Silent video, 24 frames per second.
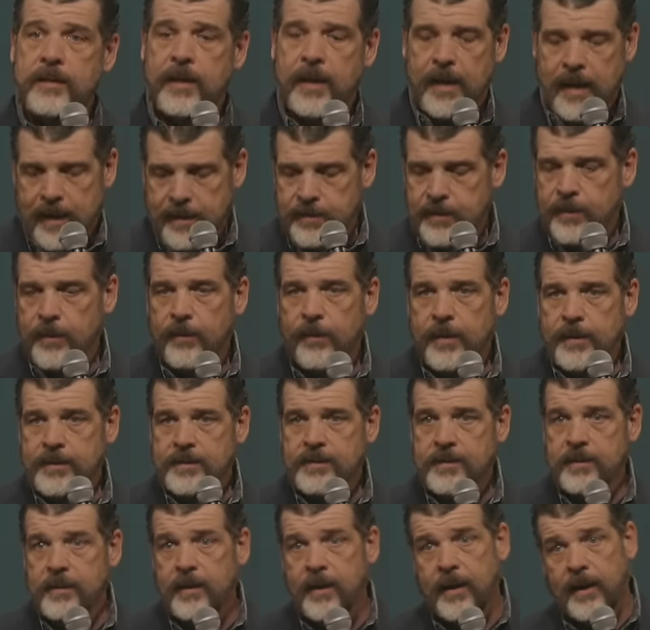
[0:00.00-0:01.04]
I know
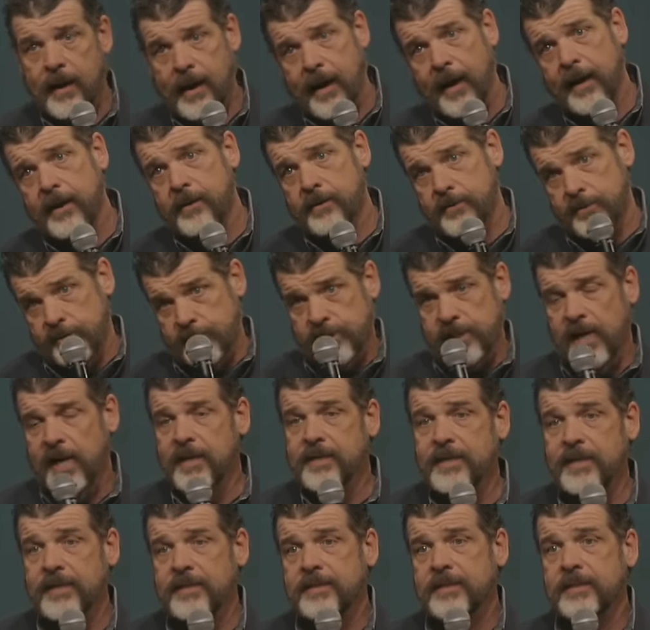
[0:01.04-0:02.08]
it. I
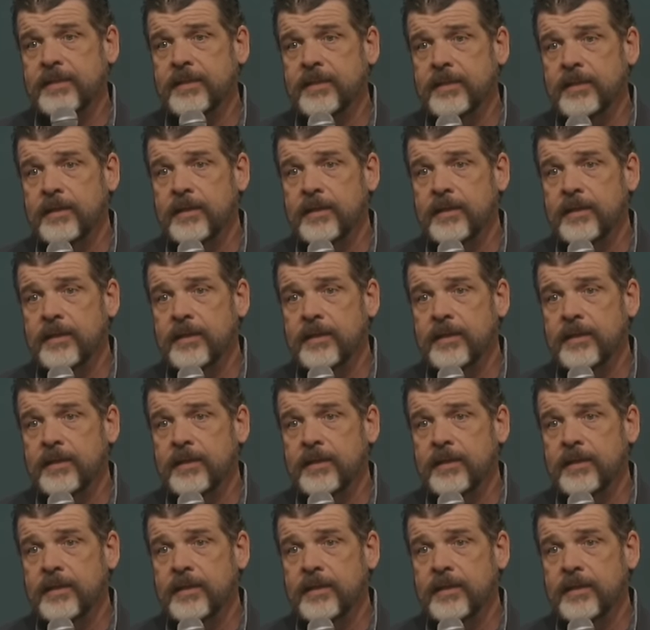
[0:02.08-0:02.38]
understand it.